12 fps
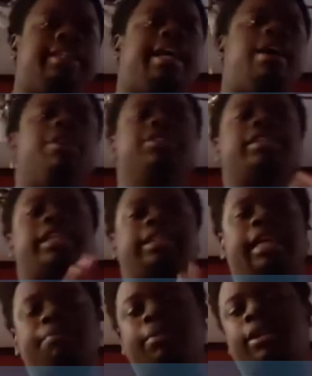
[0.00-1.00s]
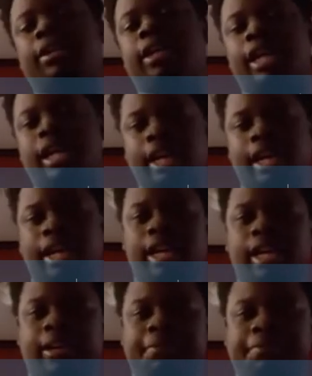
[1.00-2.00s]
Now, September,
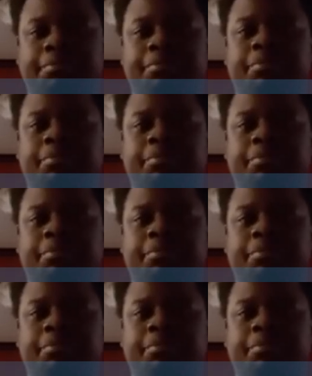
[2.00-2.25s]
I